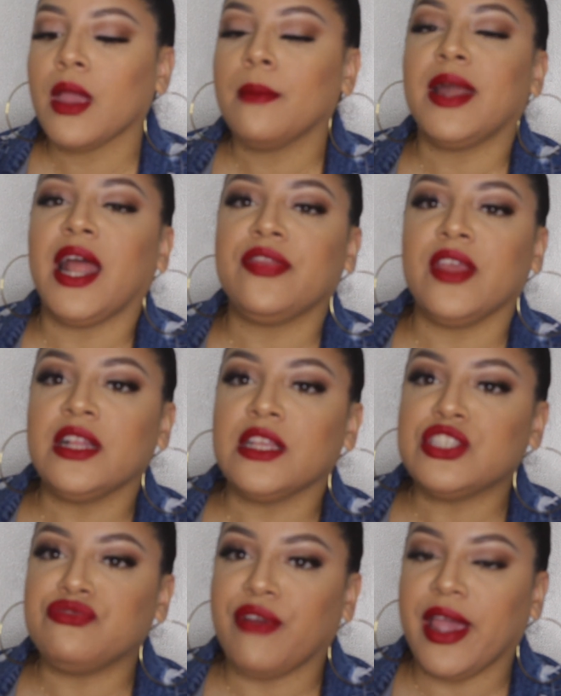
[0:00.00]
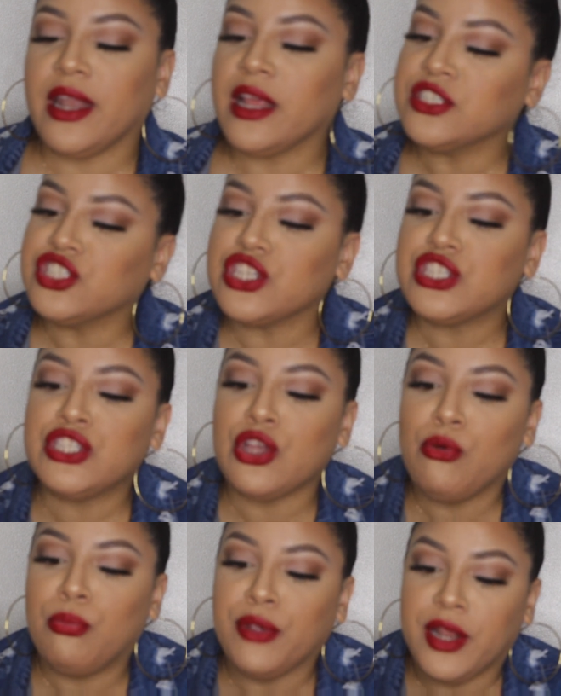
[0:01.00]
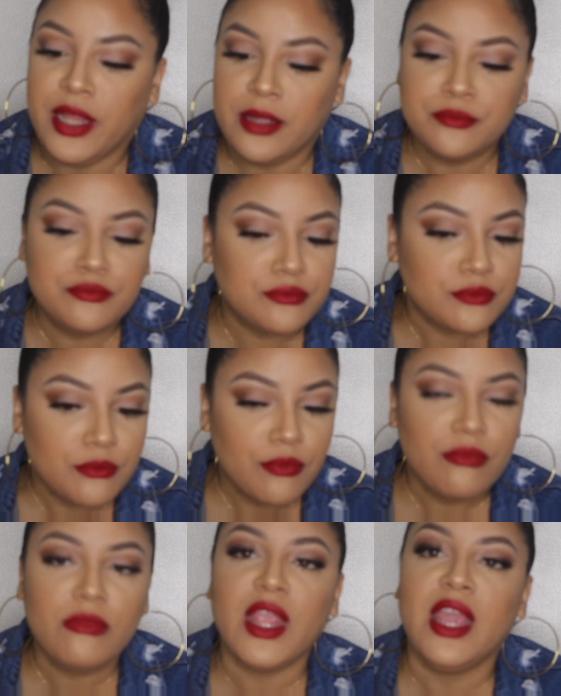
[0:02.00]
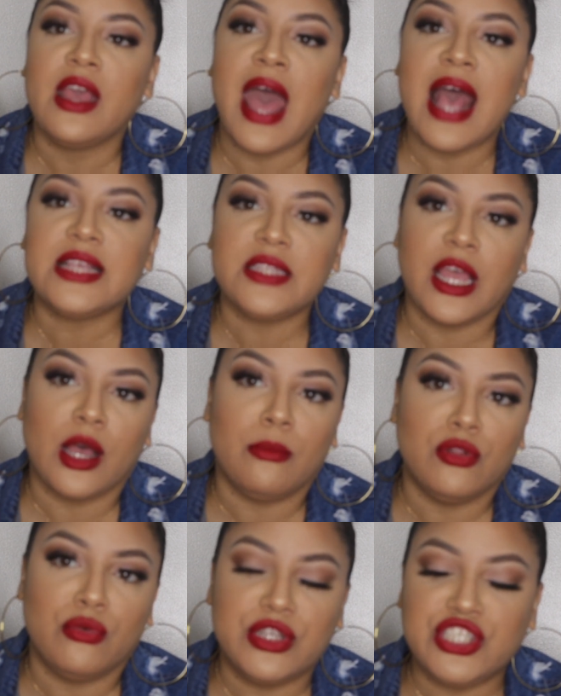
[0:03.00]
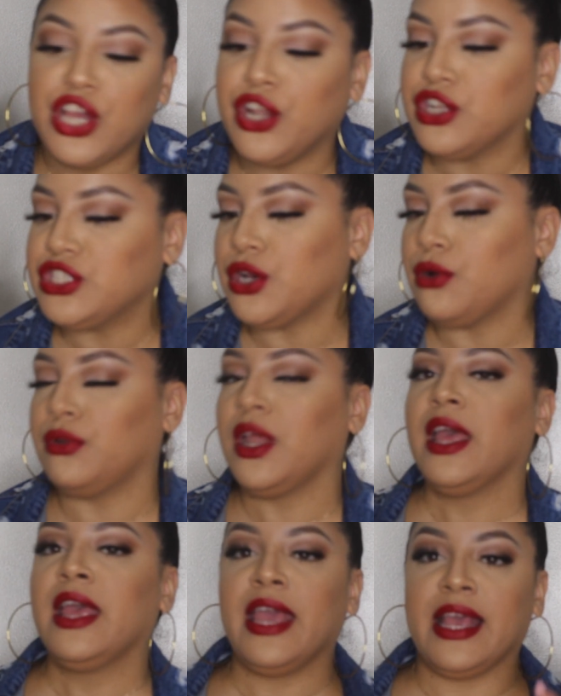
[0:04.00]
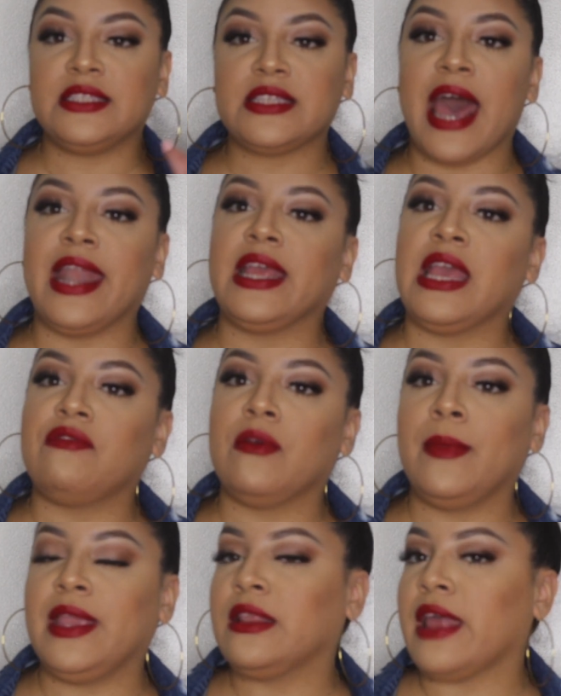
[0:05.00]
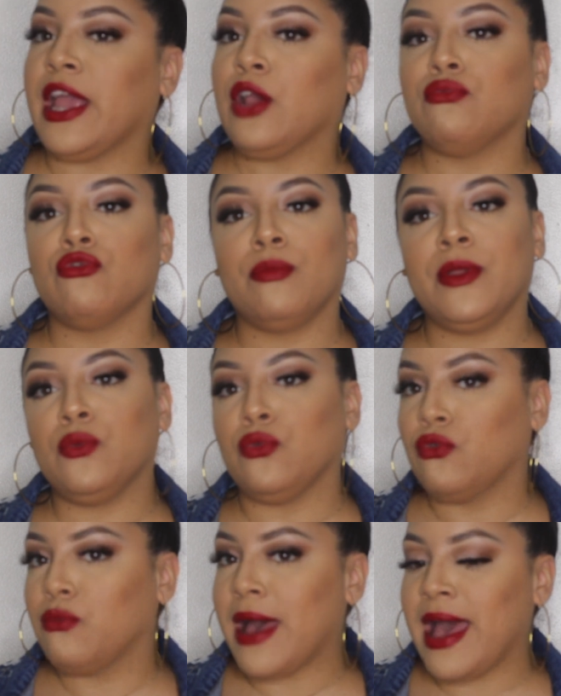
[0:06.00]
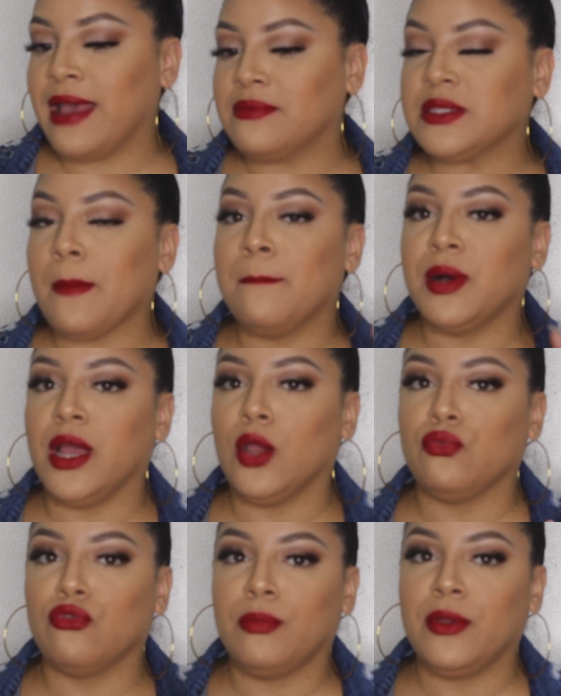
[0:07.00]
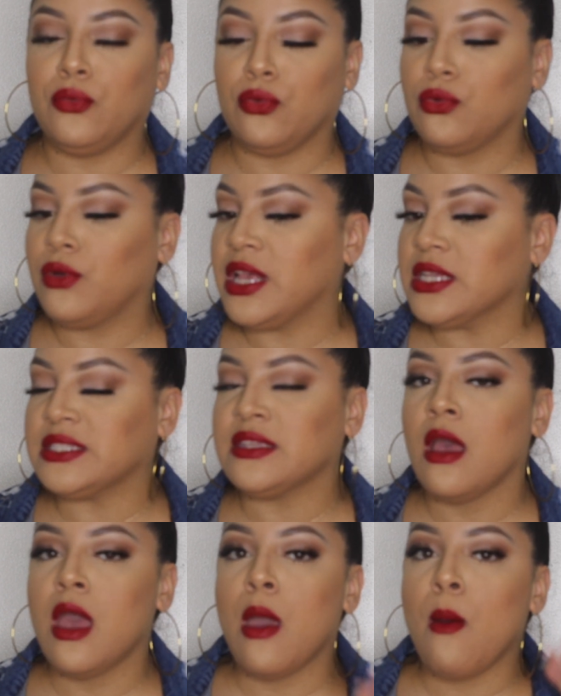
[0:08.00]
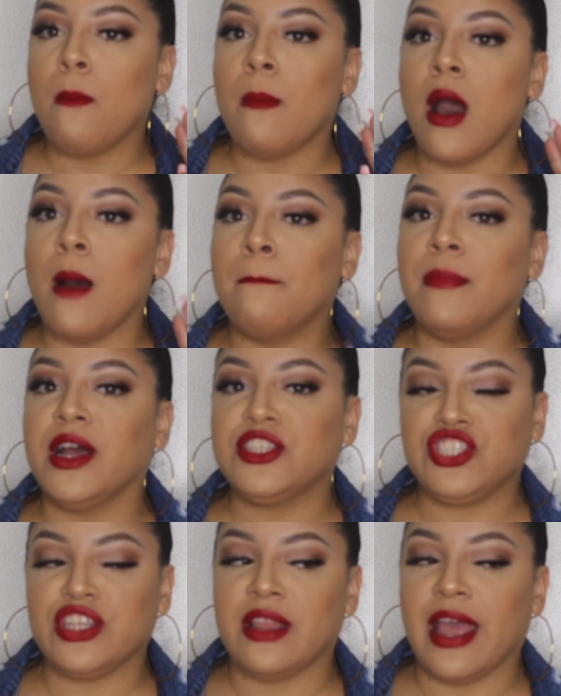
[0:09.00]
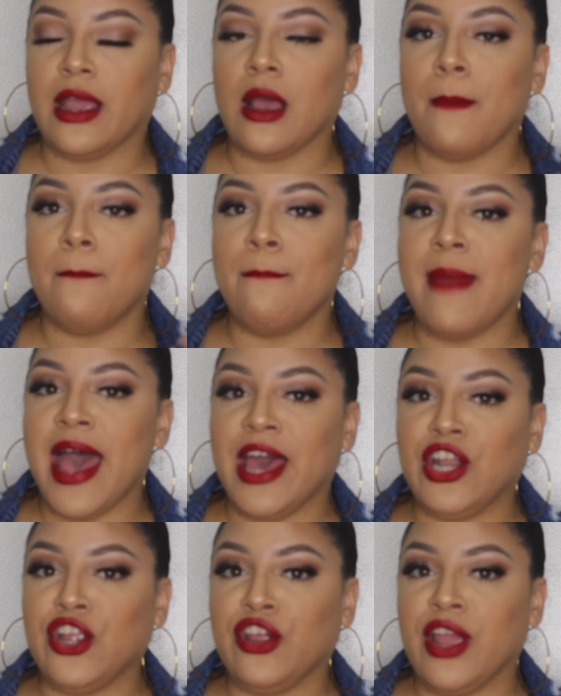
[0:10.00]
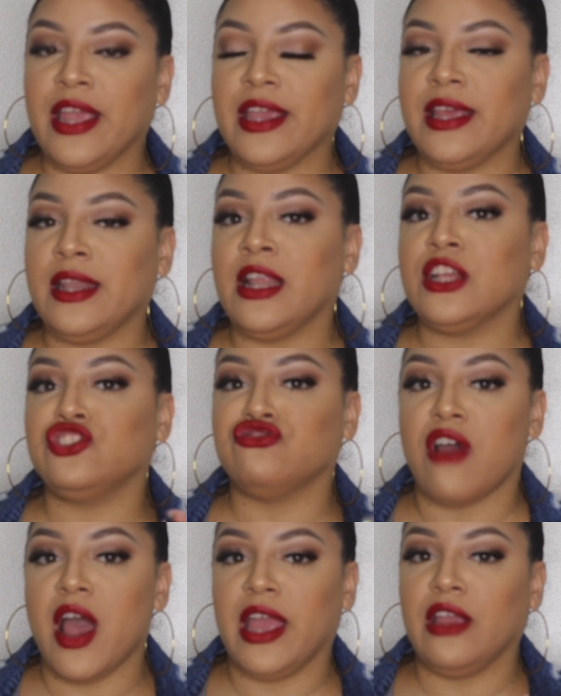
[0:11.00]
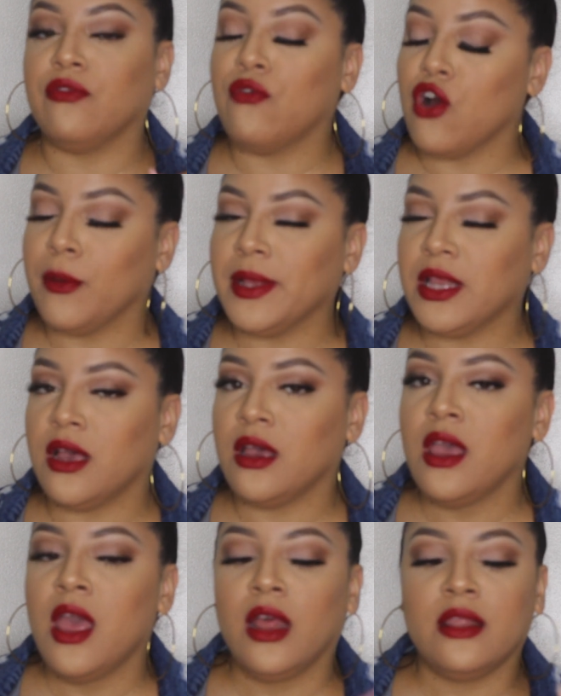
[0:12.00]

But I think this red is just so pretty. It has like a bluish undertone. It's kind of giving me like Ruby Roo vibes, but Ruby Roo is a much like matter and drying formula.